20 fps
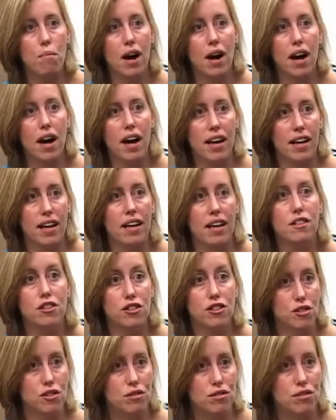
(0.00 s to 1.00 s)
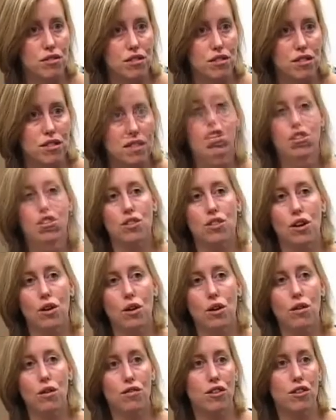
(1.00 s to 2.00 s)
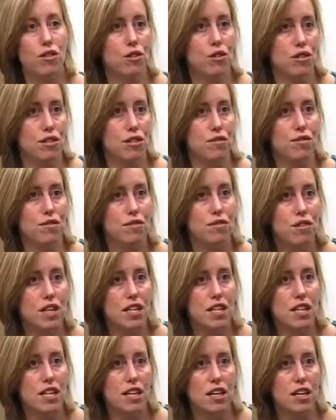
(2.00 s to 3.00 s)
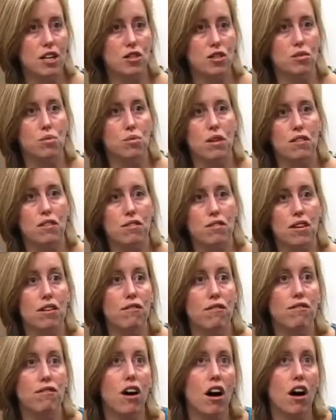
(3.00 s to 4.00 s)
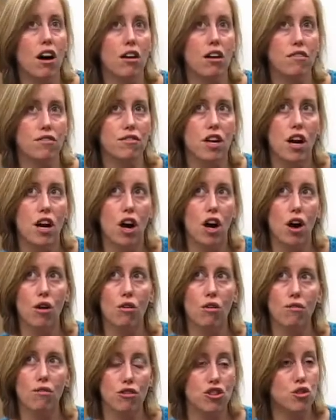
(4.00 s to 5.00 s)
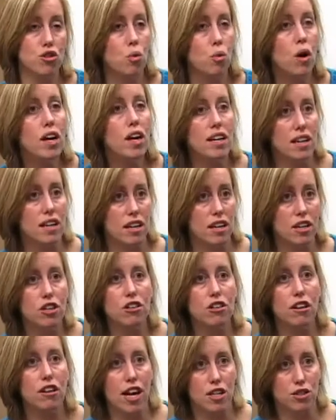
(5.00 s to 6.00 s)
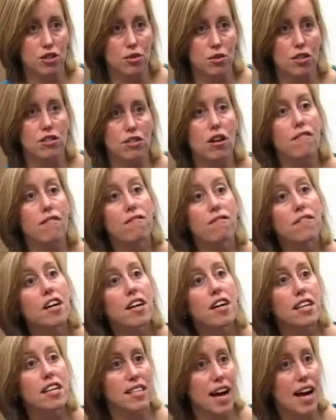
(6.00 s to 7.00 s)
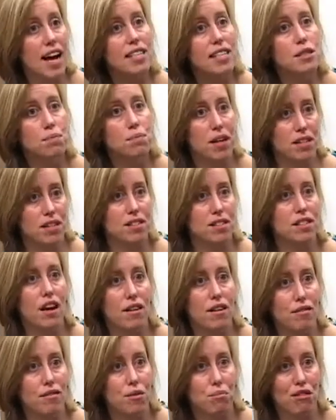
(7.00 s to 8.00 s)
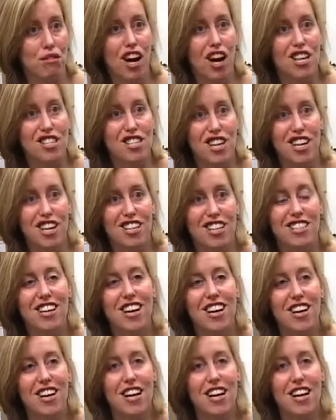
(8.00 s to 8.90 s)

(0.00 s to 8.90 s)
by the students. So over the course of 3 years, we've involved over 20 undergraduates on various aspects of the project.